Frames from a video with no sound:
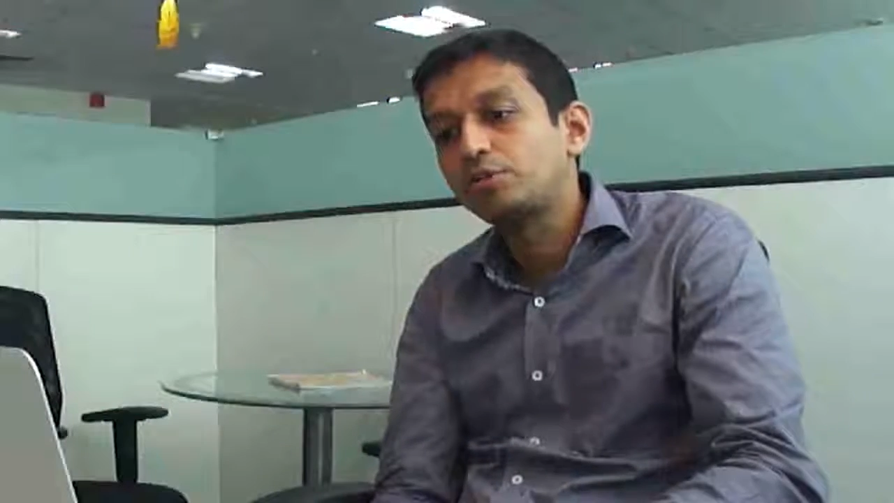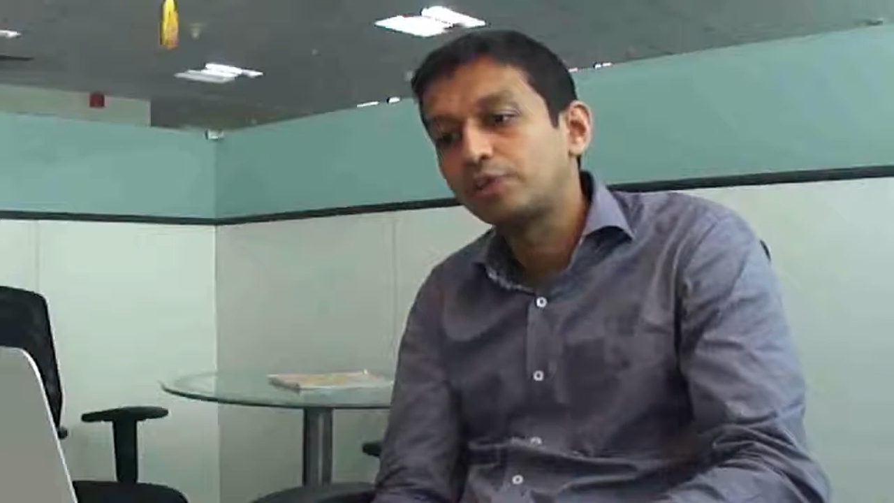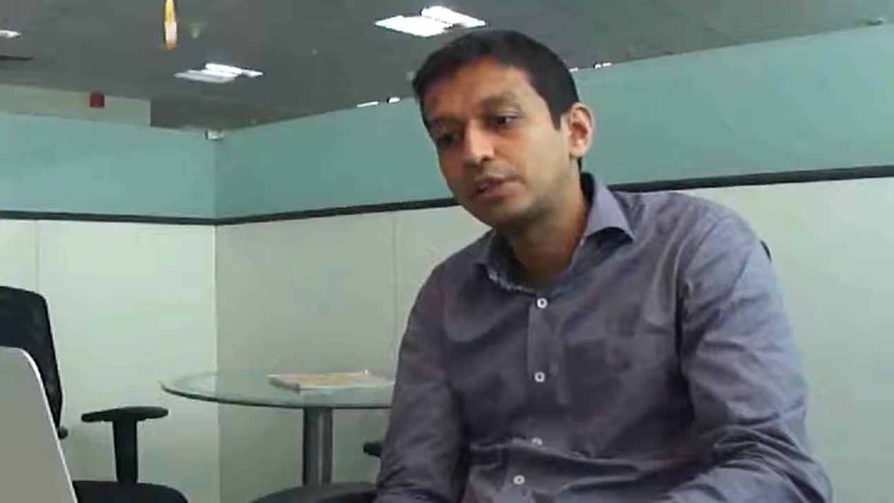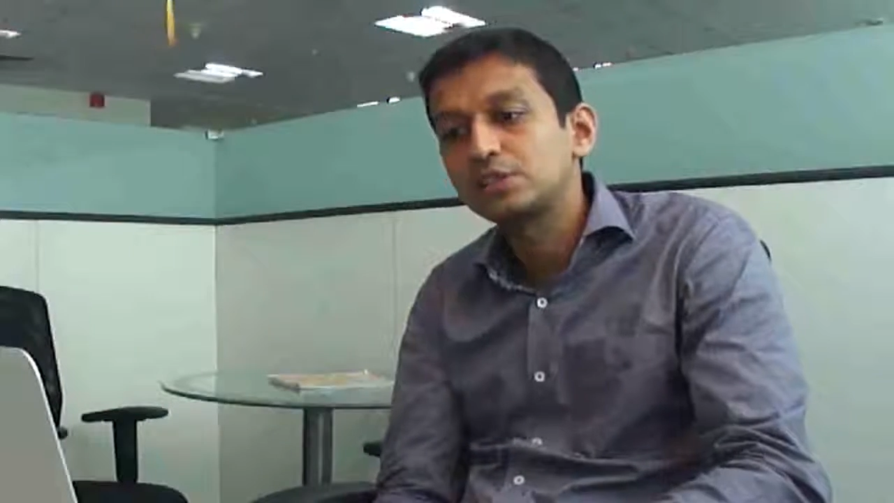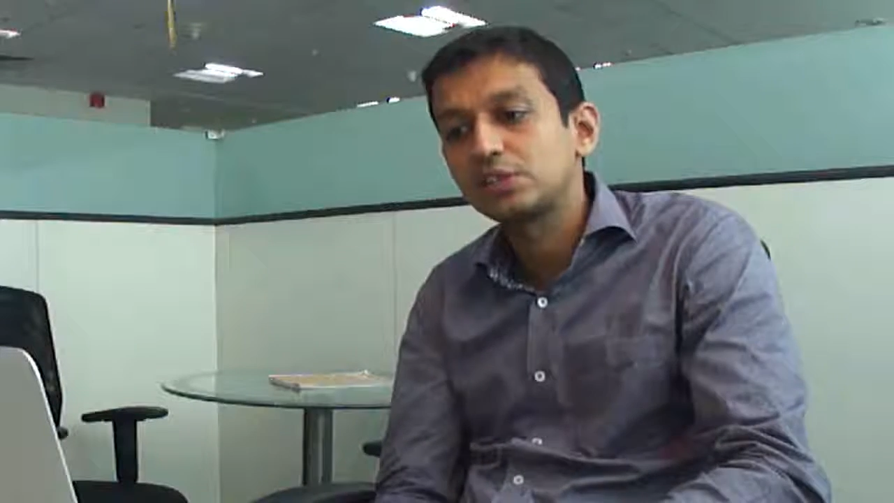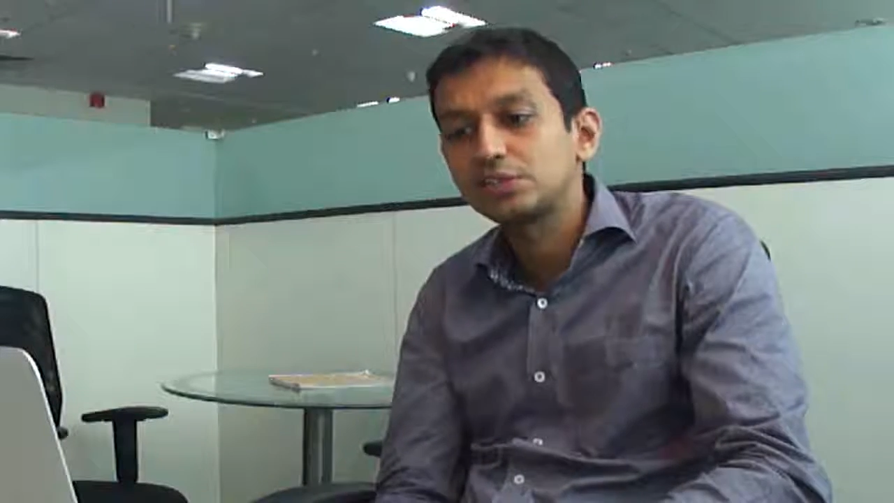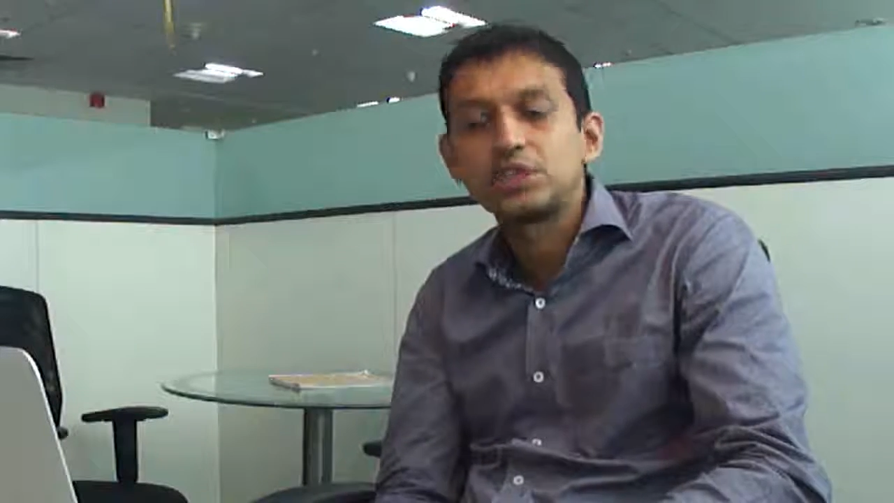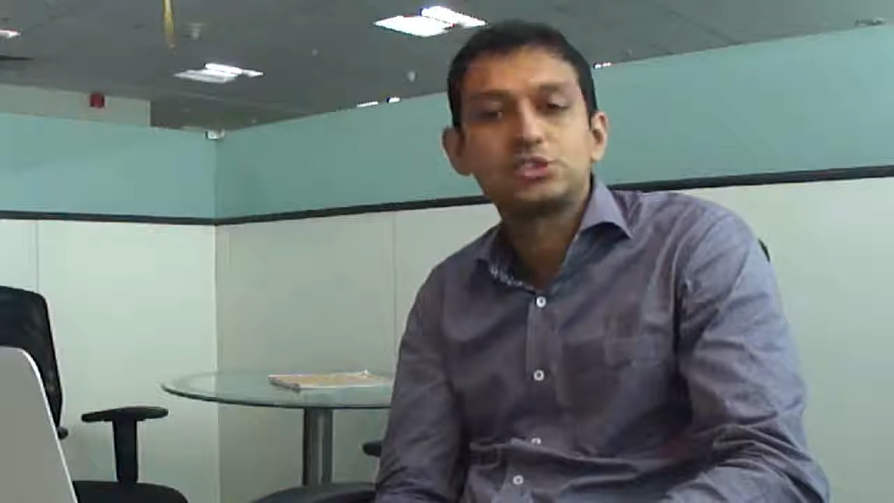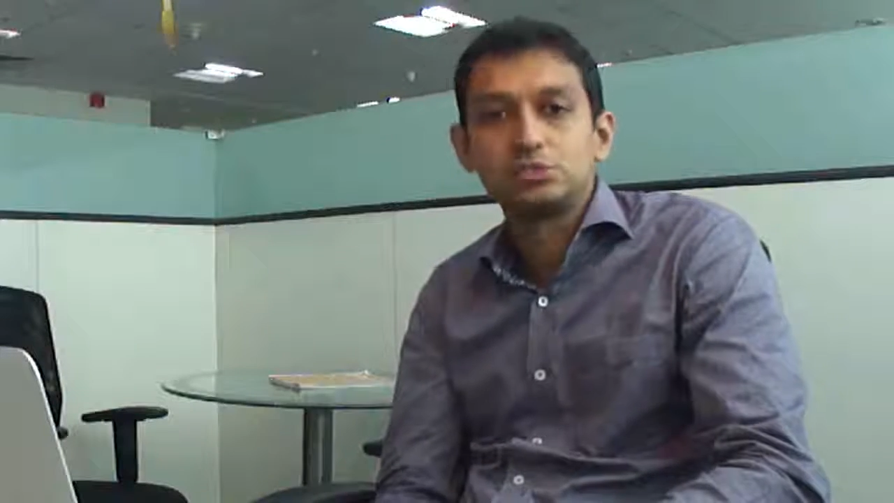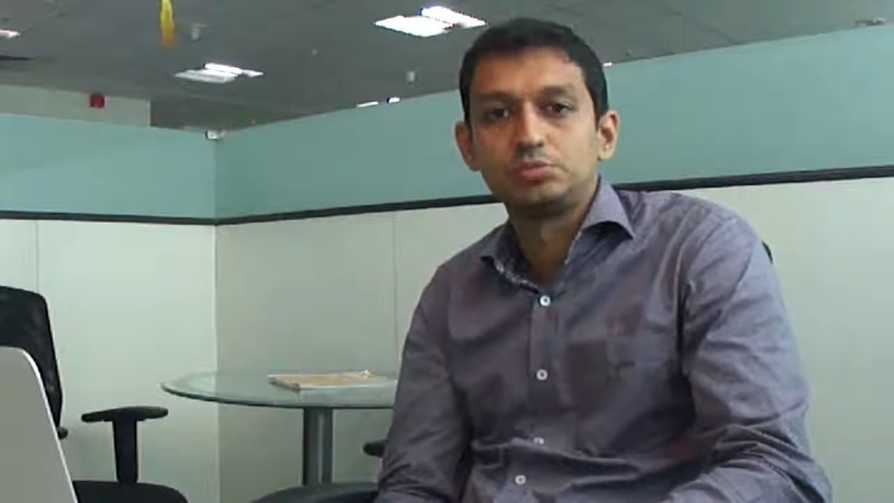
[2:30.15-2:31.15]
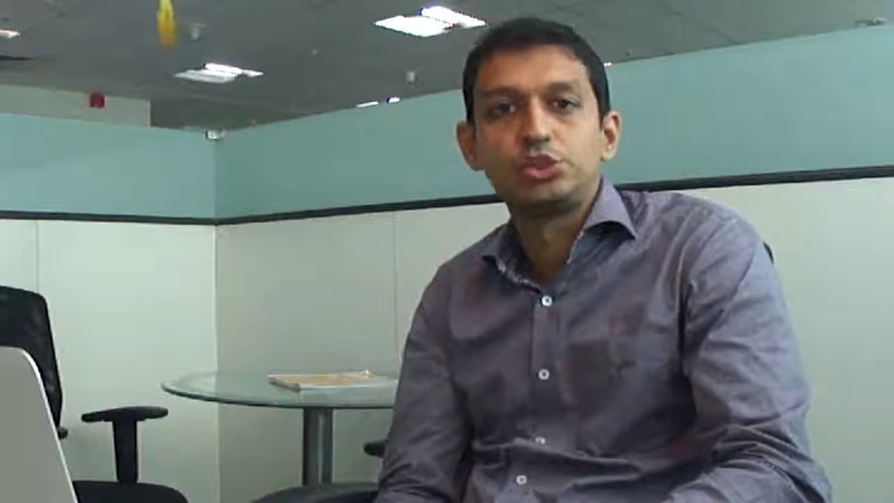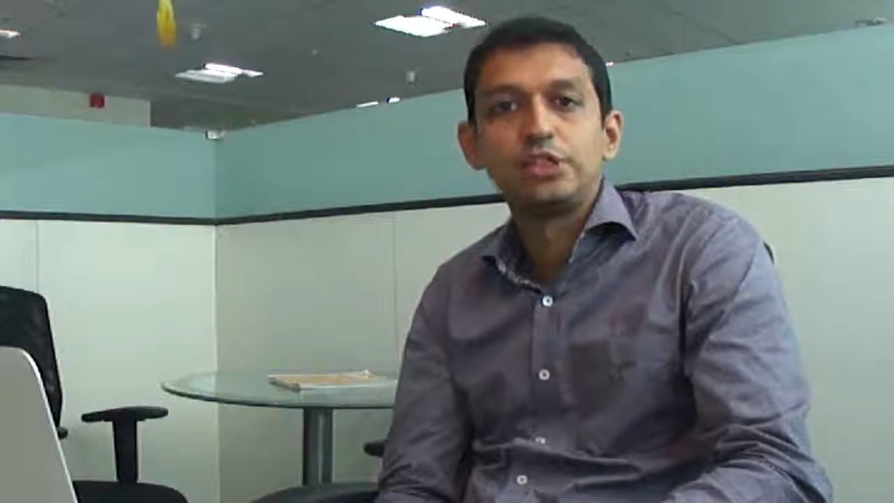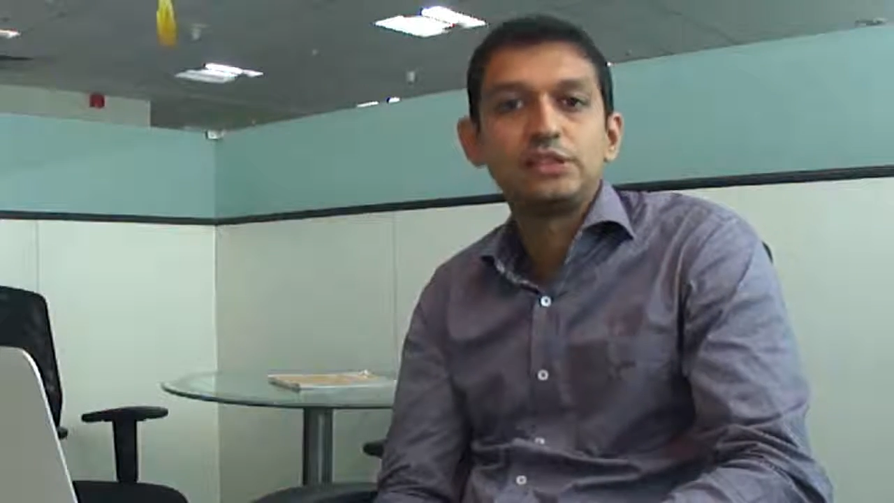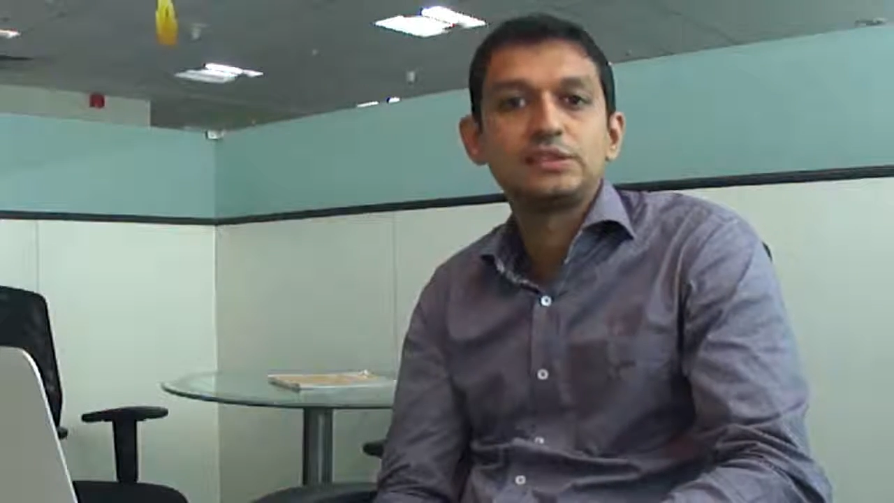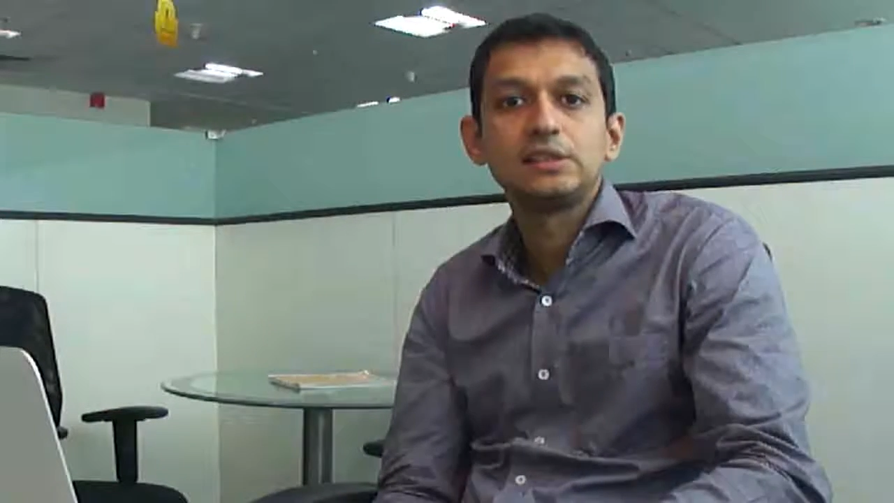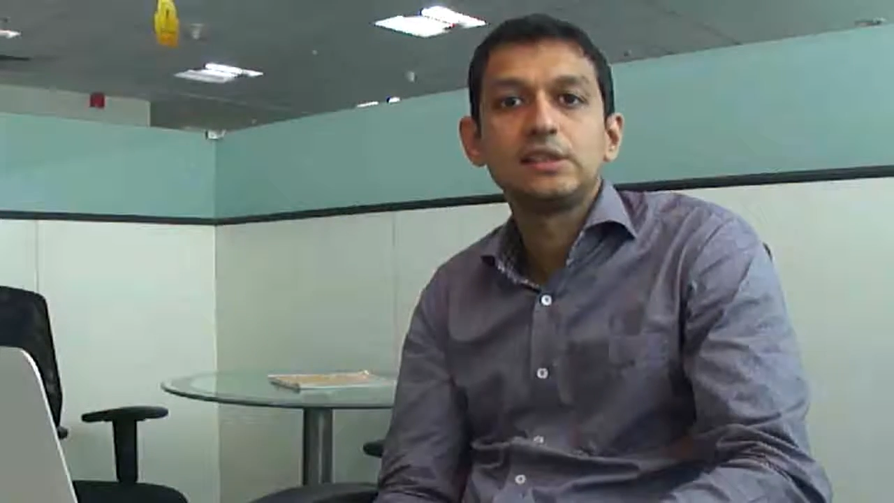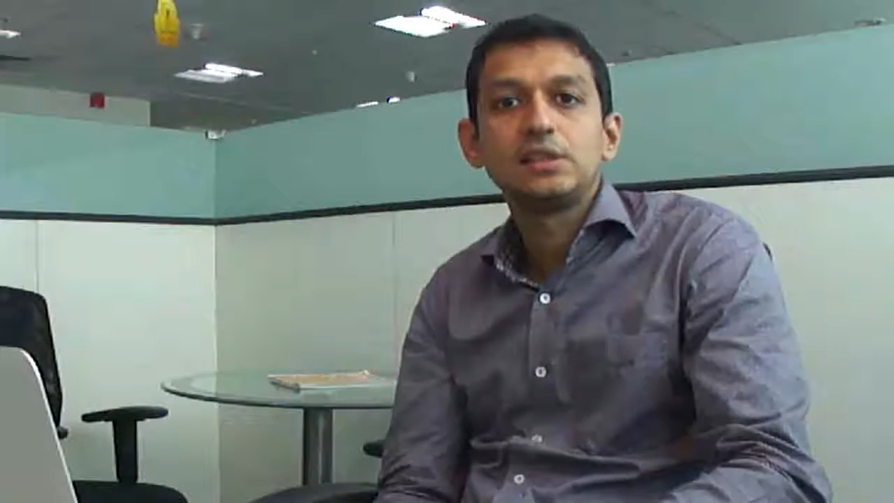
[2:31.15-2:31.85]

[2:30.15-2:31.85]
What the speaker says: various other such communities